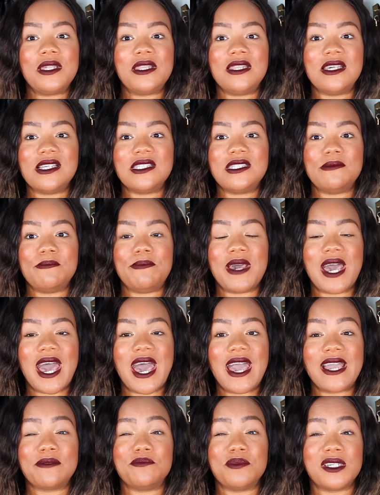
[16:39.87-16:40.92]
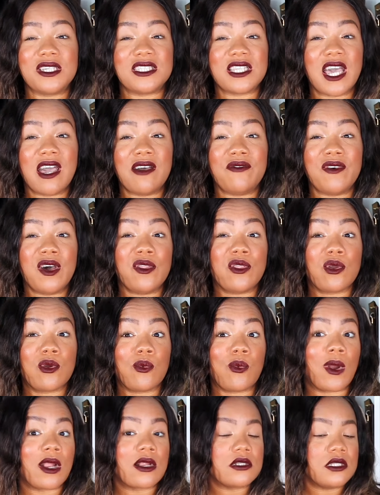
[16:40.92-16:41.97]
this bag because I have other
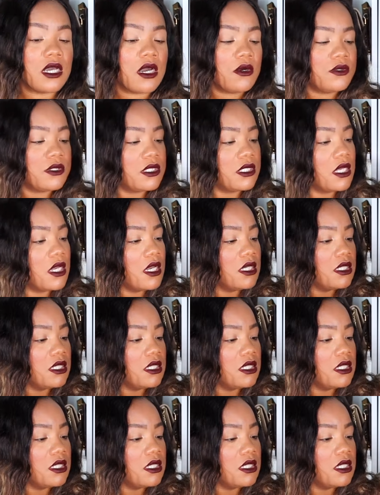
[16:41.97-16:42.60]
work totes.